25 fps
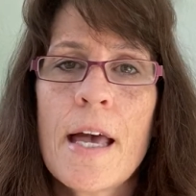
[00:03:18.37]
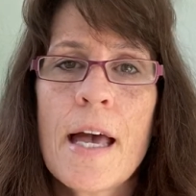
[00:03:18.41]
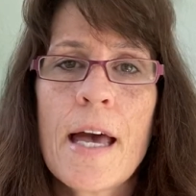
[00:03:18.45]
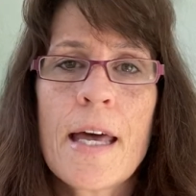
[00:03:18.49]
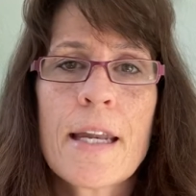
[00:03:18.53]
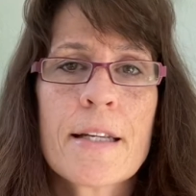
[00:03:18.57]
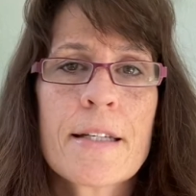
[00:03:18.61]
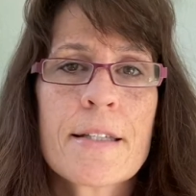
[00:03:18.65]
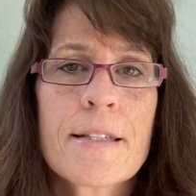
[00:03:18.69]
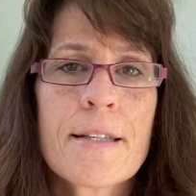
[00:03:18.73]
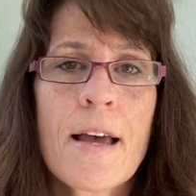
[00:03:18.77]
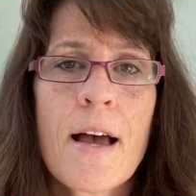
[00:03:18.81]

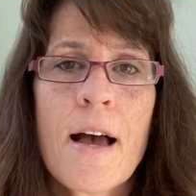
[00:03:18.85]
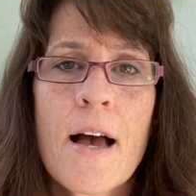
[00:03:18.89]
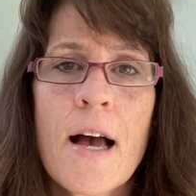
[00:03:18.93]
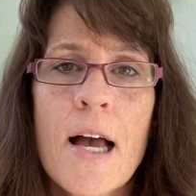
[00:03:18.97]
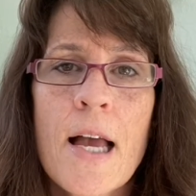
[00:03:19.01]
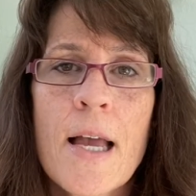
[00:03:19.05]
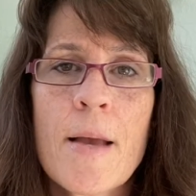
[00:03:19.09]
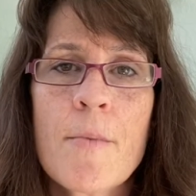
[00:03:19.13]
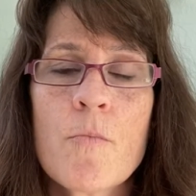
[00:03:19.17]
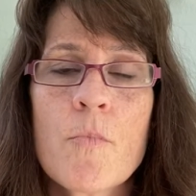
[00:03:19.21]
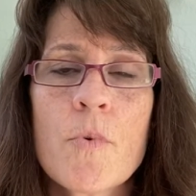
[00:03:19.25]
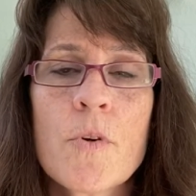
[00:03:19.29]
at a
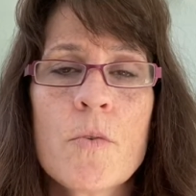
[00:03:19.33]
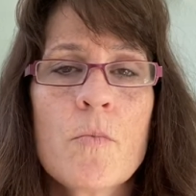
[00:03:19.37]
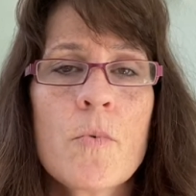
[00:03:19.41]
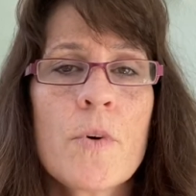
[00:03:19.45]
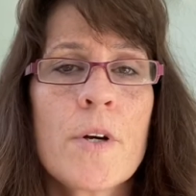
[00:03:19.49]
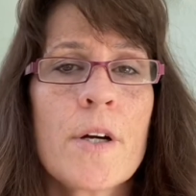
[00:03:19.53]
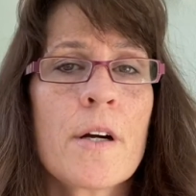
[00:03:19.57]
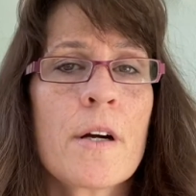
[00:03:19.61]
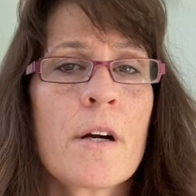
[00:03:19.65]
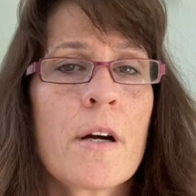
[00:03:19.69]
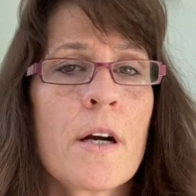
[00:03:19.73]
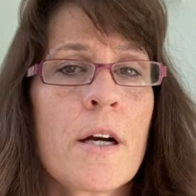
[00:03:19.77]
time when
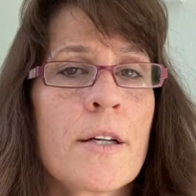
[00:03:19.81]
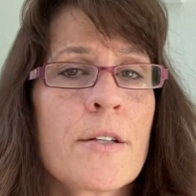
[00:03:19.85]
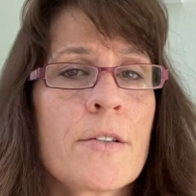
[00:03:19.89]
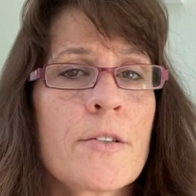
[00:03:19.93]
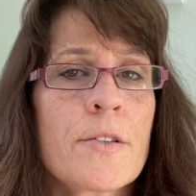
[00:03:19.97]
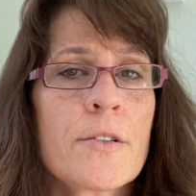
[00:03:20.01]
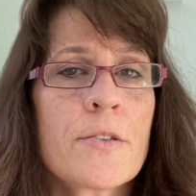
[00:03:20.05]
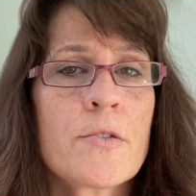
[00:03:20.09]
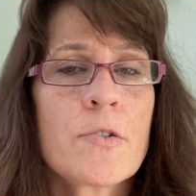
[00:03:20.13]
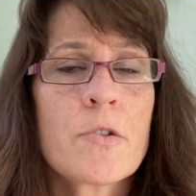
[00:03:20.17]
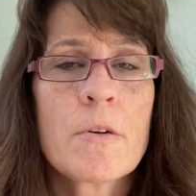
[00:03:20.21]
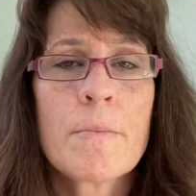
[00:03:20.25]
we're
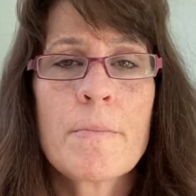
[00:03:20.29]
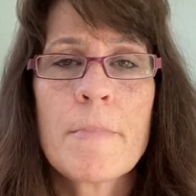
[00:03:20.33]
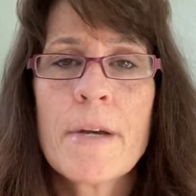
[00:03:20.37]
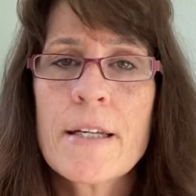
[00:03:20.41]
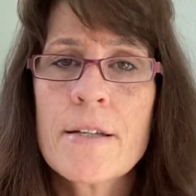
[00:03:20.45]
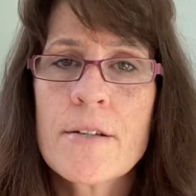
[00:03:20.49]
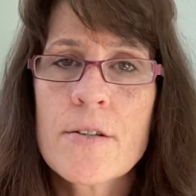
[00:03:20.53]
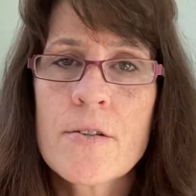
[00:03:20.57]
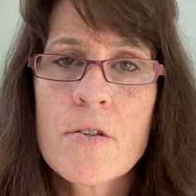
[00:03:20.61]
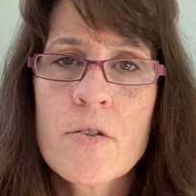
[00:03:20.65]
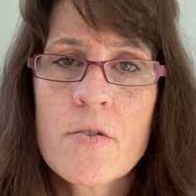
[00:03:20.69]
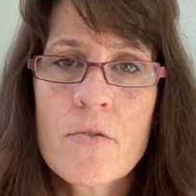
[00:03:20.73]
under
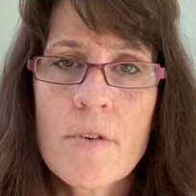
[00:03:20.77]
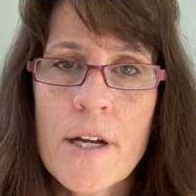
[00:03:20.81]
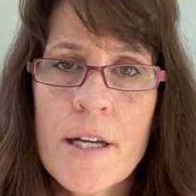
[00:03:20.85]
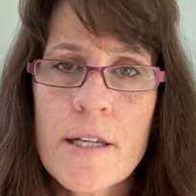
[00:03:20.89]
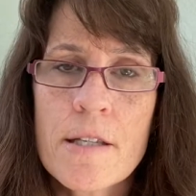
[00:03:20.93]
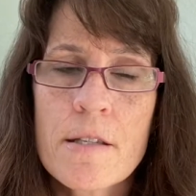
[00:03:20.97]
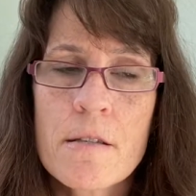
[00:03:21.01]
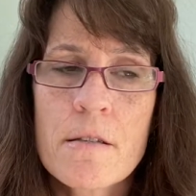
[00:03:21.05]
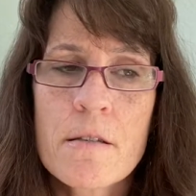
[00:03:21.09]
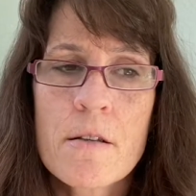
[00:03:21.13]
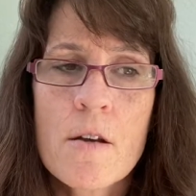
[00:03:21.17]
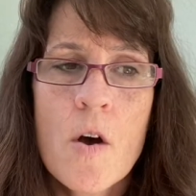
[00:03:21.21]
tremendous
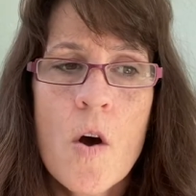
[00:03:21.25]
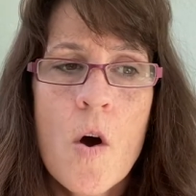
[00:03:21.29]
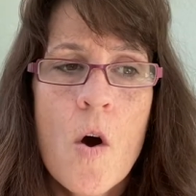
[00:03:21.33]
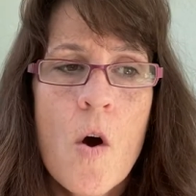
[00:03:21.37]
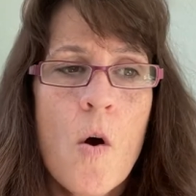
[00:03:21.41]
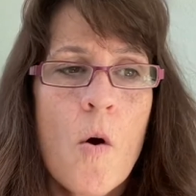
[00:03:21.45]
stress,